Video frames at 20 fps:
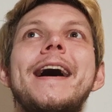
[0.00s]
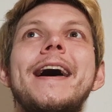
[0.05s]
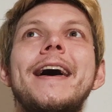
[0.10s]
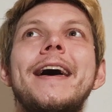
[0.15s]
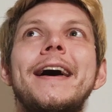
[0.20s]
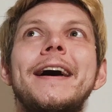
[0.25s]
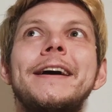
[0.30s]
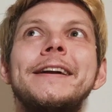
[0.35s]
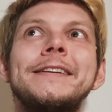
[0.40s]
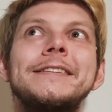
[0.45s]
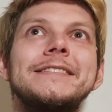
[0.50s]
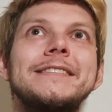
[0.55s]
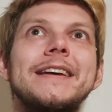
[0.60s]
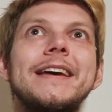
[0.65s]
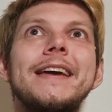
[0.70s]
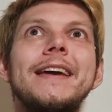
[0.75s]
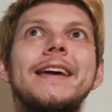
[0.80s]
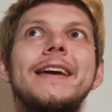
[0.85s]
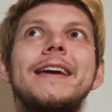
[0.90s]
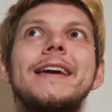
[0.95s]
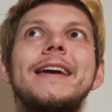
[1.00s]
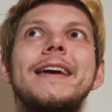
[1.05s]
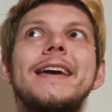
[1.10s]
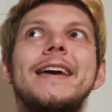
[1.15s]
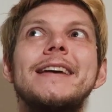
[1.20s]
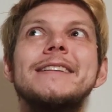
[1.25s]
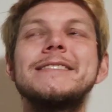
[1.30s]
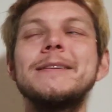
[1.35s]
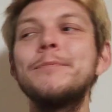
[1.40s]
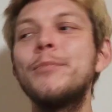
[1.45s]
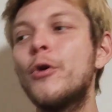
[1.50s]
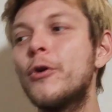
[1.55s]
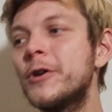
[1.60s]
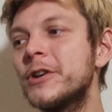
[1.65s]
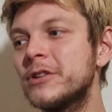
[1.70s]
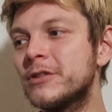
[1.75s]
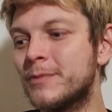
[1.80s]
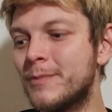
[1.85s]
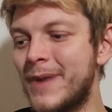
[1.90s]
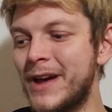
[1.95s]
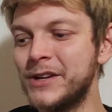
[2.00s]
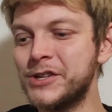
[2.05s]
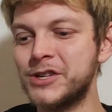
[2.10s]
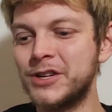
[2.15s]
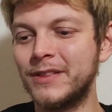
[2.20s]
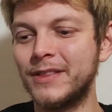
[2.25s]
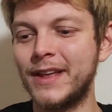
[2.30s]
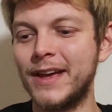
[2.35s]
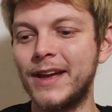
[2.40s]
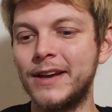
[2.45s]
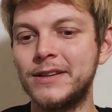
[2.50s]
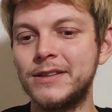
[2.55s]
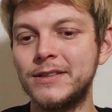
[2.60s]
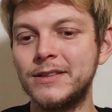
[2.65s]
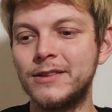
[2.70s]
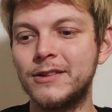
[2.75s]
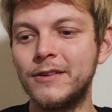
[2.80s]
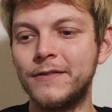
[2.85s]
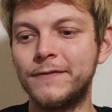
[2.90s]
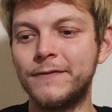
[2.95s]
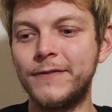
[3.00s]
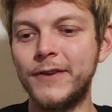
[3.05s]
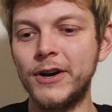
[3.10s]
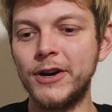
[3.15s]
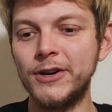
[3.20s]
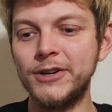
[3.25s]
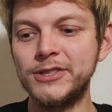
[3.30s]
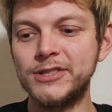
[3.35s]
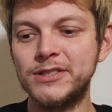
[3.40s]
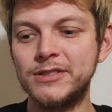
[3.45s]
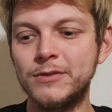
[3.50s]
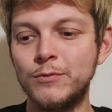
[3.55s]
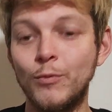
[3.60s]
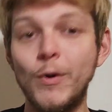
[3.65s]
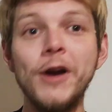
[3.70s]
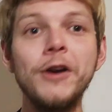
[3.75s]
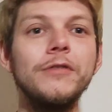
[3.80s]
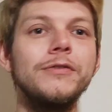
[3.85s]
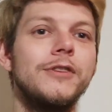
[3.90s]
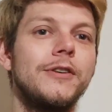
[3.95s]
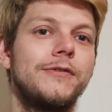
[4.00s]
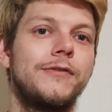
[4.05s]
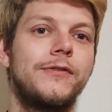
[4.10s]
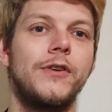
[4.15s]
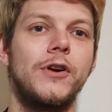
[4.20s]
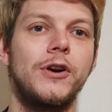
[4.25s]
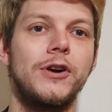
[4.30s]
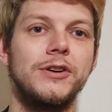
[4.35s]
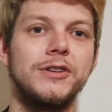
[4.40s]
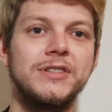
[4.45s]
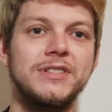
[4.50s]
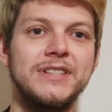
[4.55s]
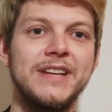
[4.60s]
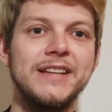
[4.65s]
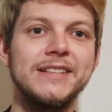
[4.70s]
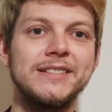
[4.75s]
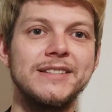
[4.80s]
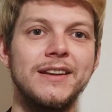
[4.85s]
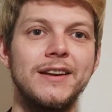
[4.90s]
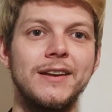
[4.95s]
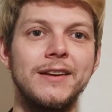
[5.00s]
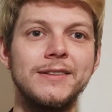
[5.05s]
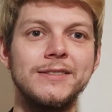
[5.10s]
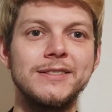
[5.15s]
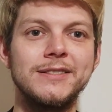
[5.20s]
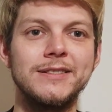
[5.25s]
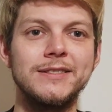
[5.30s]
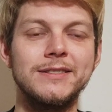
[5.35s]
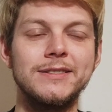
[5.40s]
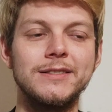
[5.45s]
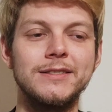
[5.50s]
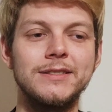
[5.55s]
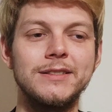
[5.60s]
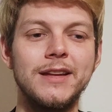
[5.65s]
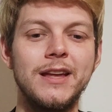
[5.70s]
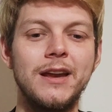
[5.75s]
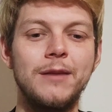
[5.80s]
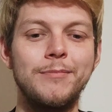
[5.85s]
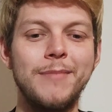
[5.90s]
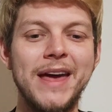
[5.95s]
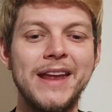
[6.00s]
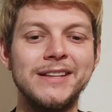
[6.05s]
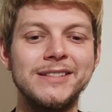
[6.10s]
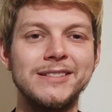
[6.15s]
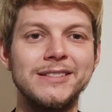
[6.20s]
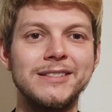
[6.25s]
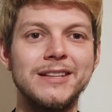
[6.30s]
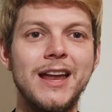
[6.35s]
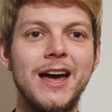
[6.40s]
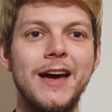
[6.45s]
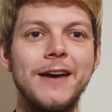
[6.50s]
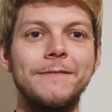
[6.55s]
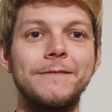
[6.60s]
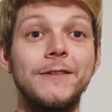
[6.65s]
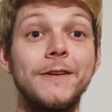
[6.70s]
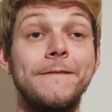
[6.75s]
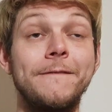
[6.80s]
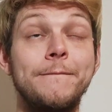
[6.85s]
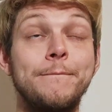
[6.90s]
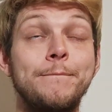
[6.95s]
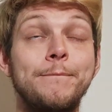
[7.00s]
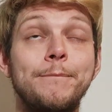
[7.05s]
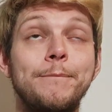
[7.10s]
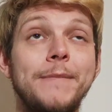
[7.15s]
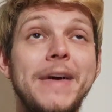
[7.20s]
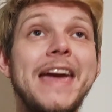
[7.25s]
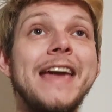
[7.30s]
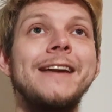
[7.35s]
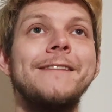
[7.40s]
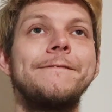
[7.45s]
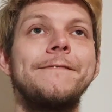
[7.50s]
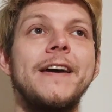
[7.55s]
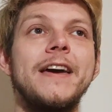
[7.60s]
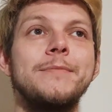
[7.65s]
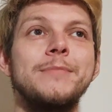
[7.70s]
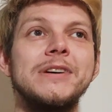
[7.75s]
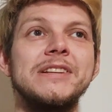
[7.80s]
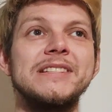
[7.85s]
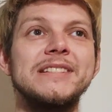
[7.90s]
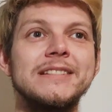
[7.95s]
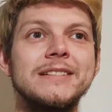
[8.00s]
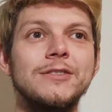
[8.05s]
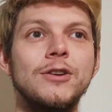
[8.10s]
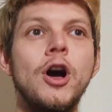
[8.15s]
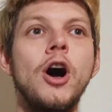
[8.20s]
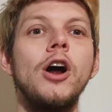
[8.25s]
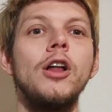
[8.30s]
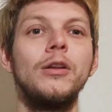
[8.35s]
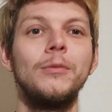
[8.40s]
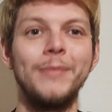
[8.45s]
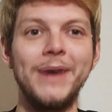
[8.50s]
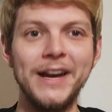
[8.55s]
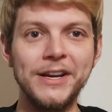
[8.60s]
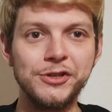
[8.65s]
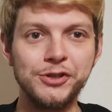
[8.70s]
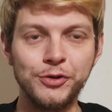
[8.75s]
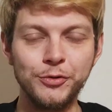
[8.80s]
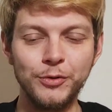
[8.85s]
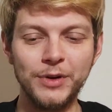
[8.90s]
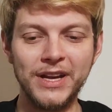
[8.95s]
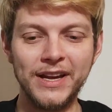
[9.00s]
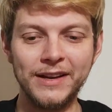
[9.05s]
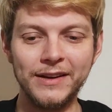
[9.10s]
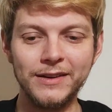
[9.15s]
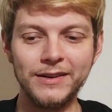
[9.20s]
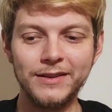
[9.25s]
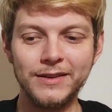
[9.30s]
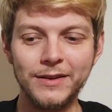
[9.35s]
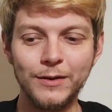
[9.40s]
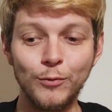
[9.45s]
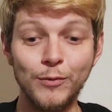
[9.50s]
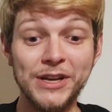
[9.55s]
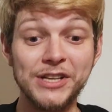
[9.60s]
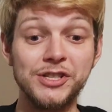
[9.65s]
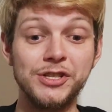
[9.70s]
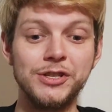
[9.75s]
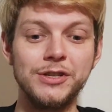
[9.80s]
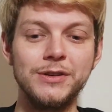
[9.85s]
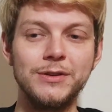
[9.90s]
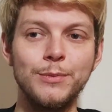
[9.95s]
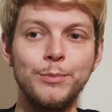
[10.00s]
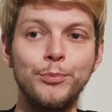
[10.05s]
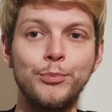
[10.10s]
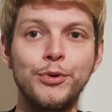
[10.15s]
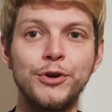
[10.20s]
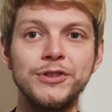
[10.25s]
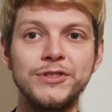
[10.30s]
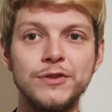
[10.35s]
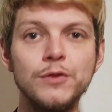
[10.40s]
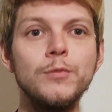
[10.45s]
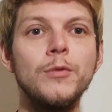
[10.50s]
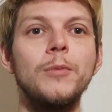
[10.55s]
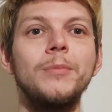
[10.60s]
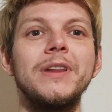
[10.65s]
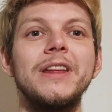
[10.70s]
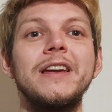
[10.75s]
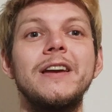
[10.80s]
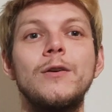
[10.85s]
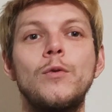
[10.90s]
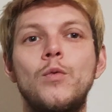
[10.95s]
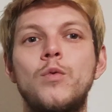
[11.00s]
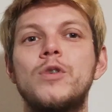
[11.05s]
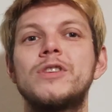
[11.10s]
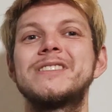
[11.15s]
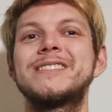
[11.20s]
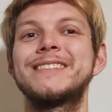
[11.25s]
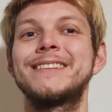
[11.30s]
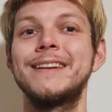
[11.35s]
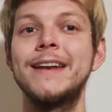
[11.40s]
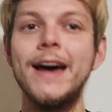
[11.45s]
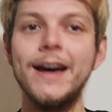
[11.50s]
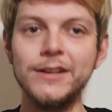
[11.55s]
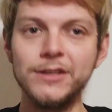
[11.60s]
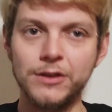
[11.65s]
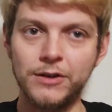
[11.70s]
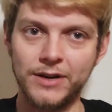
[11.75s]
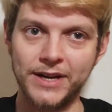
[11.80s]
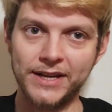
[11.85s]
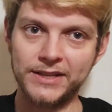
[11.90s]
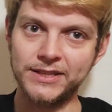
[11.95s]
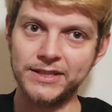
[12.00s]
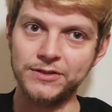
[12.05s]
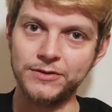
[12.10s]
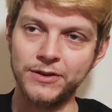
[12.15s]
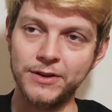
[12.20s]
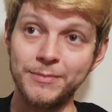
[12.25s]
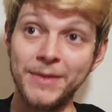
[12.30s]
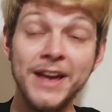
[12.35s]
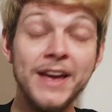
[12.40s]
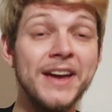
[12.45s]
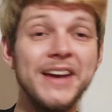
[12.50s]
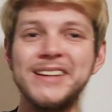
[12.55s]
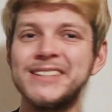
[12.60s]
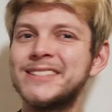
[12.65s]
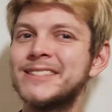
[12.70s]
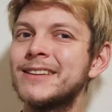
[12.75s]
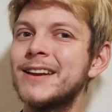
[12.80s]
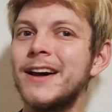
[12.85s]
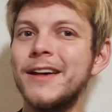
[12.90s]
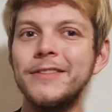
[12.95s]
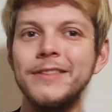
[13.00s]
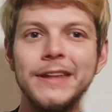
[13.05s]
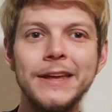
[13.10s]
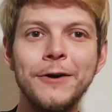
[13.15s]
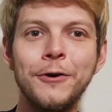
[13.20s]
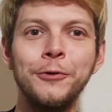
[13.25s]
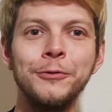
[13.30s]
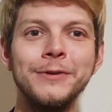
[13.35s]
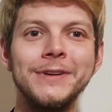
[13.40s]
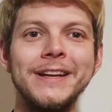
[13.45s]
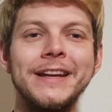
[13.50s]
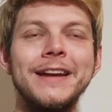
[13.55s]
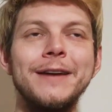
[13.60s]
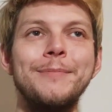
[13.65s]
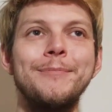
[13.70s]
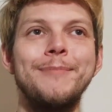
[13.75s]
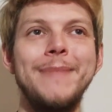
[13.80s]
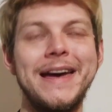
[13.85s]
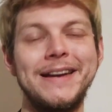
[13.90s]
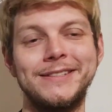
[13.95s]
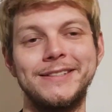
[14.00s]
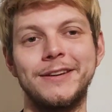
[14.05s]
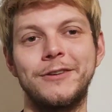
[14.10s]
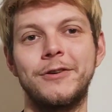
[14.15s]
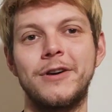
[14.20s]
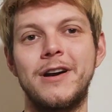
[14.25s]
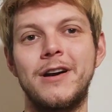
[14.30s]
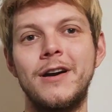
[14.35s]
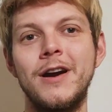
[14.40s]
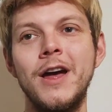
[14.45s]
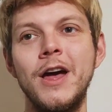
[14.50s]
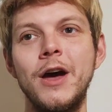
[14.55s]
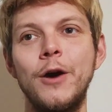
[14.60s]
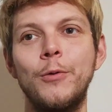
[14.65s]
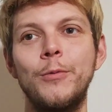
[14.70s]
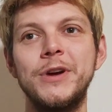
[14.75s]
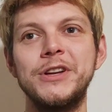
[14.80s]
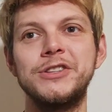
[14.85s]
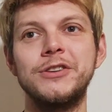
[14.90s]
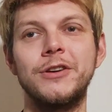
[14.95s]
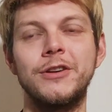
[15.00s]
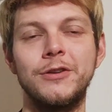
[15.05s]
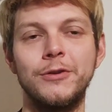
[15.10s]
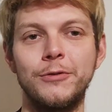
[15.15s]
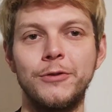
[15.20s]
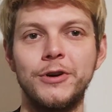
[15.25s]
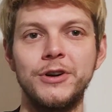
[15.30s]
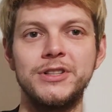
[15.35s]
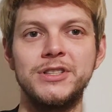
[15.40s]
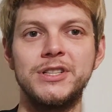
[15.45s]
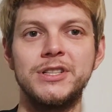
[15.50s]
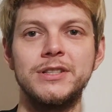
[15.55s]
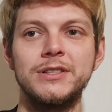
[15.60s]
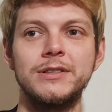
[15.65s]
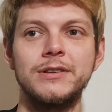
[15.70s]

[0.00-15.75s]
And it's important to mention that one of the first incidents in Manson's life, the infamous Columbine shooting, which presumably was not connected to him, is not the only massacre which occurred